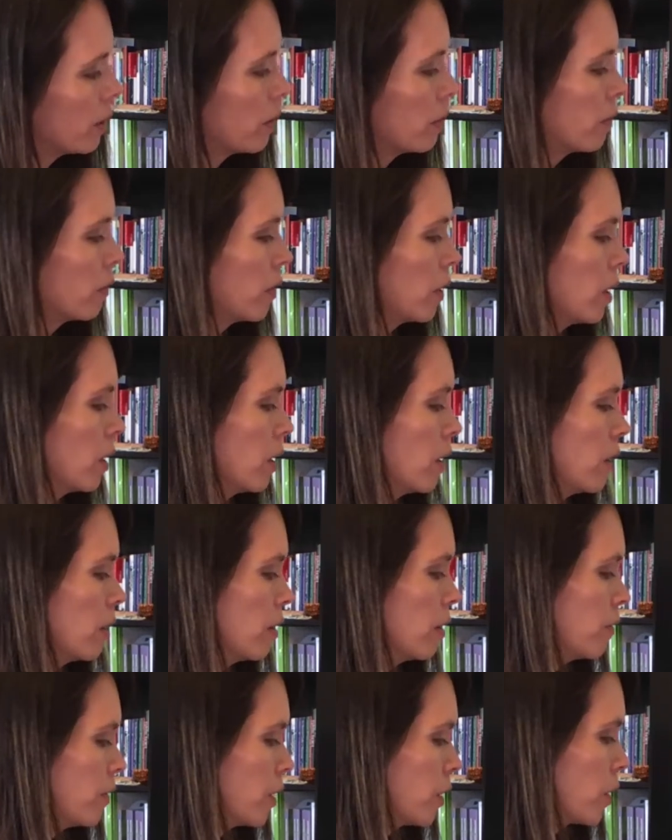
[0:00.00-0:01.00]
and
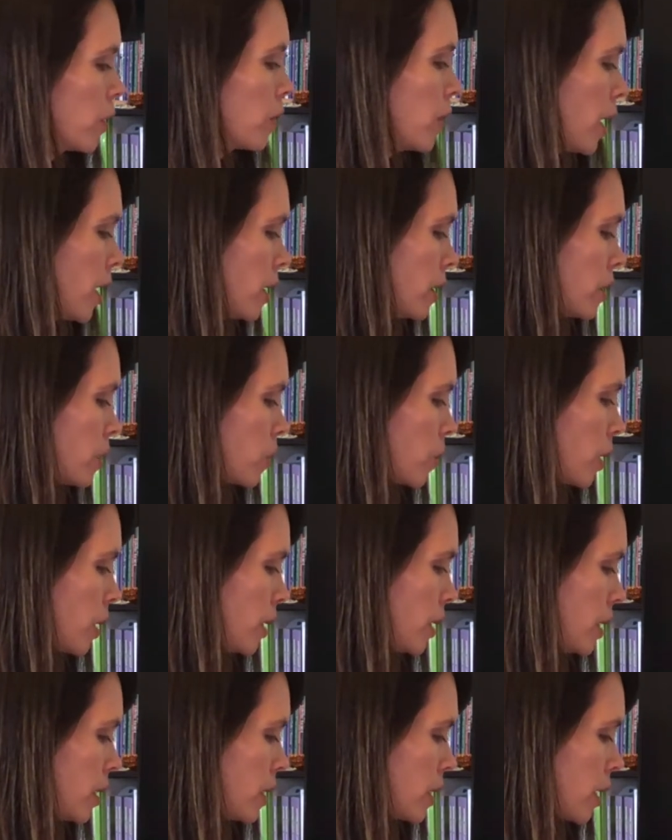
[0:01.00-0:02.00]
figure that is where I
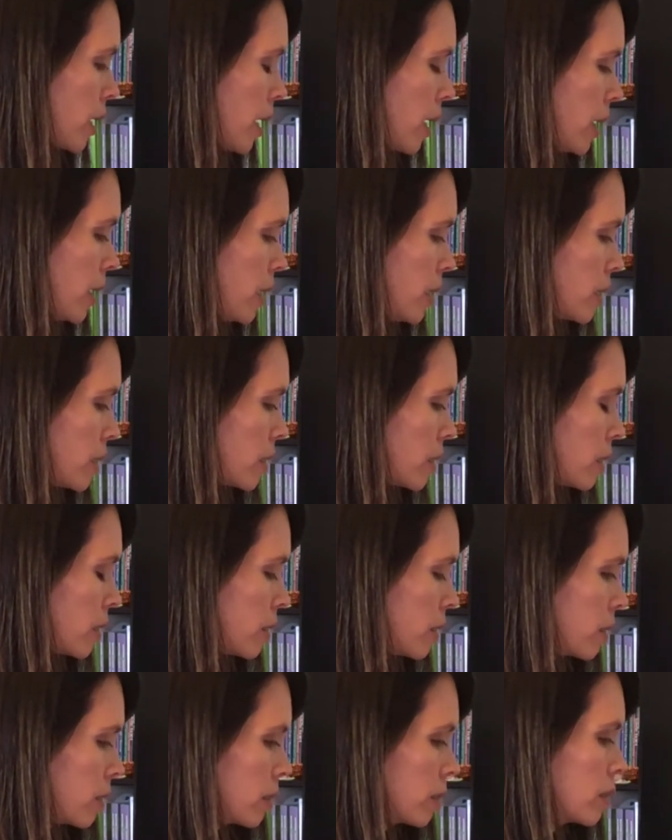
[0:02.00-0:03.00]
need to cut it.
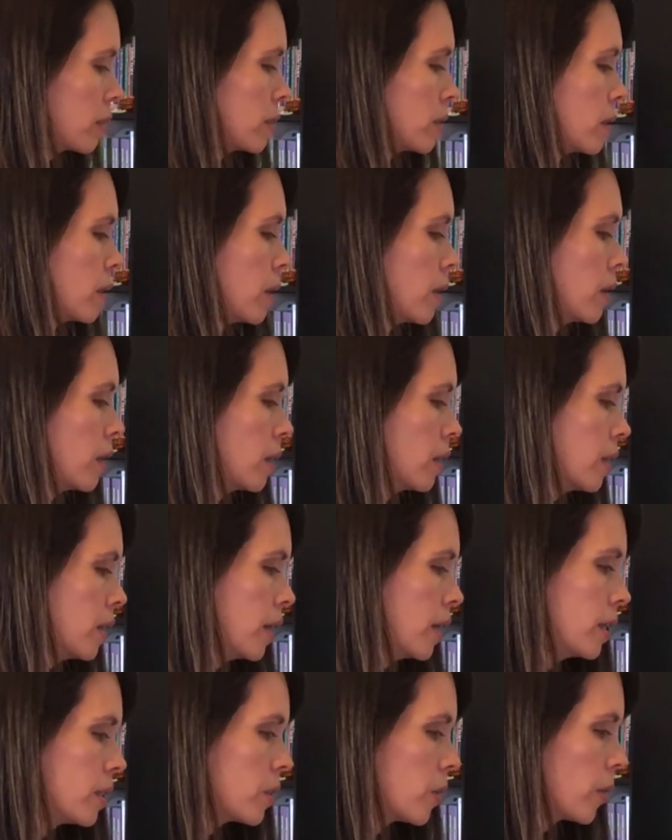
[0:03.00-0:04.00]

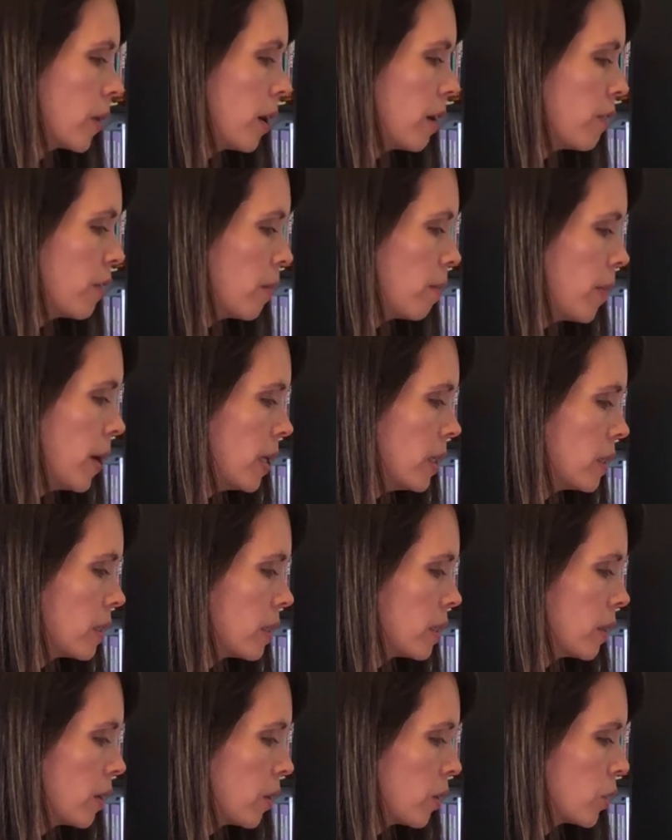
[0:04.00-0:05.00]
And it's okay if it bends
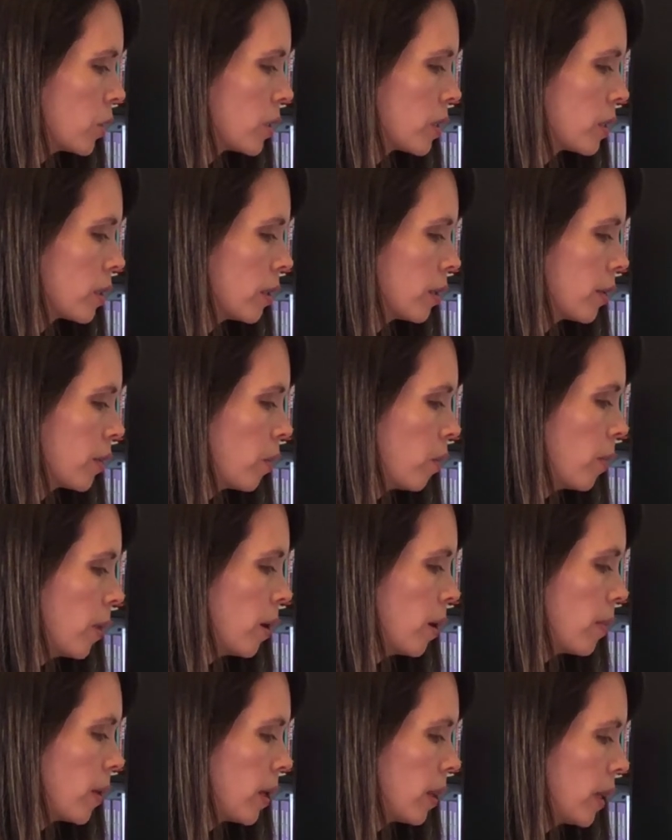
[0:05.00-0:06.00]
in there just a little bit,
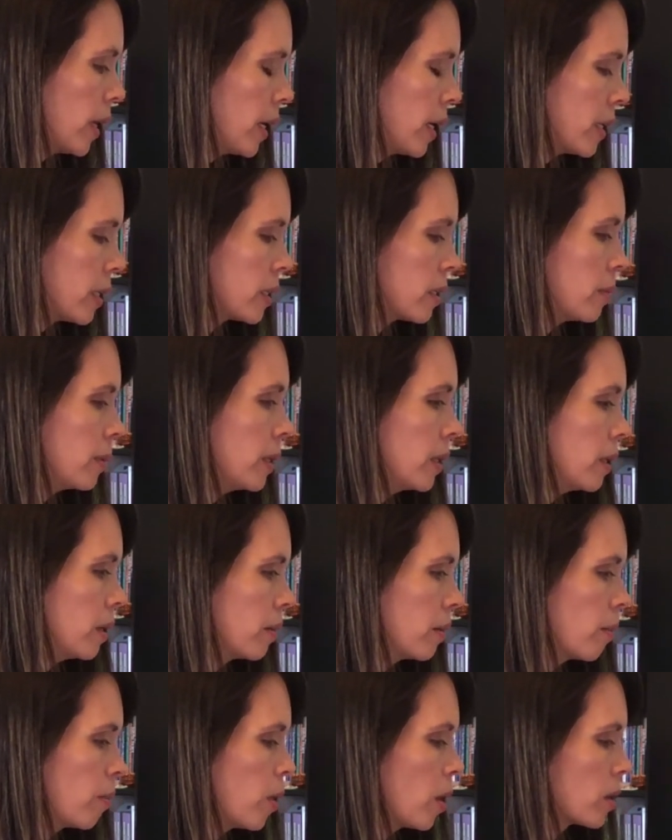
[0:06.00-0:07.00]
but I like it to be
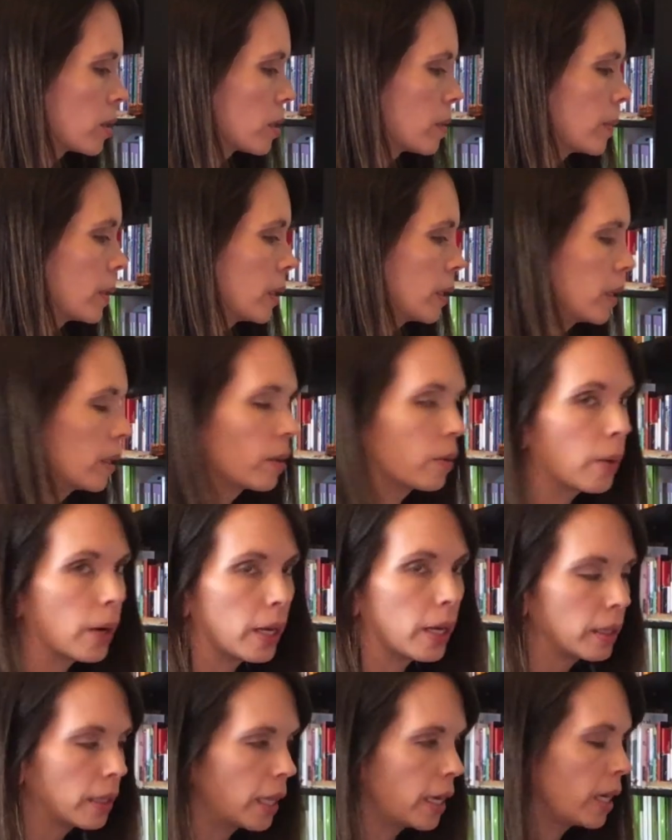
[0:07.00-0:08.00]
approximately the
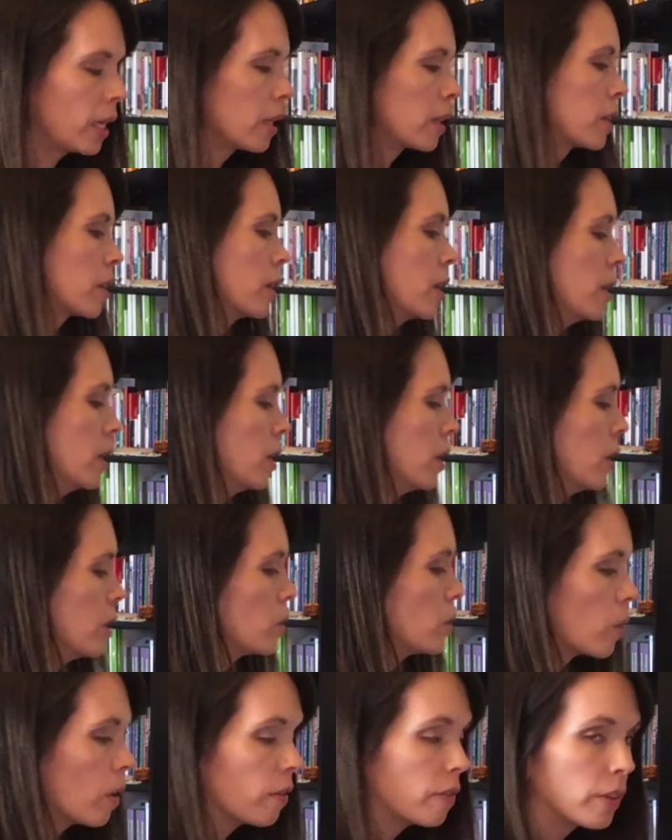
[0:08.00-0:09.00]
right length.
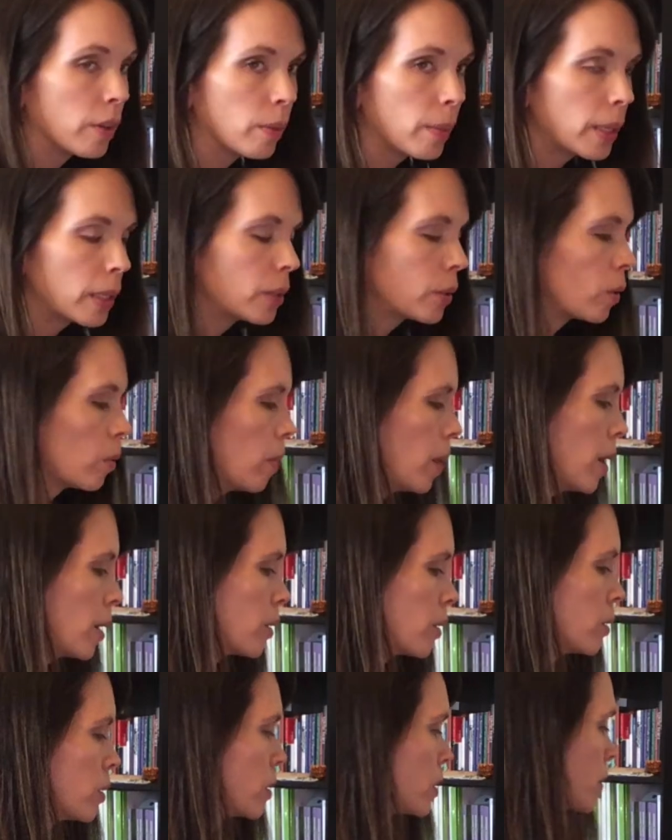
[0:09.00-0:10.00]
So I'll fill my little
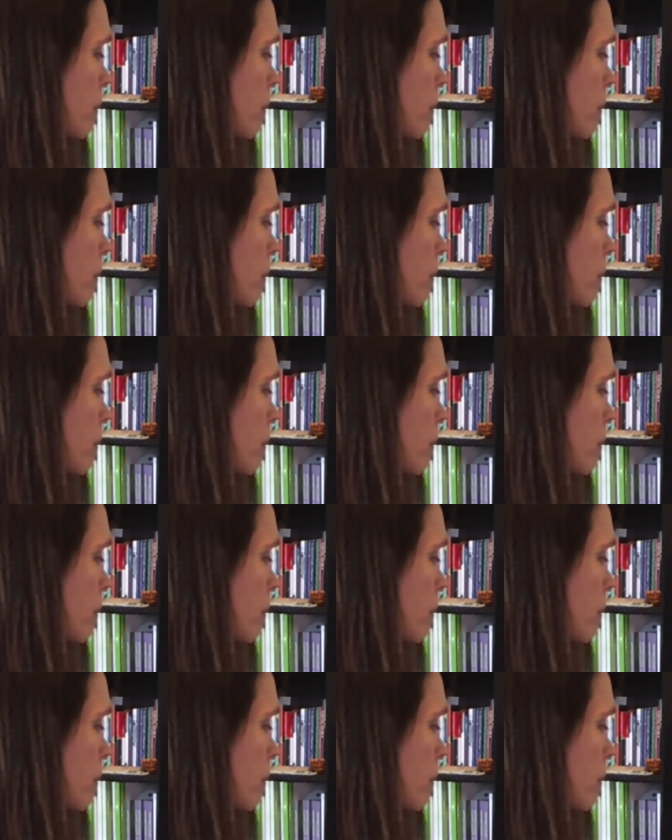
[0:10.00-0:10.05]
bottles.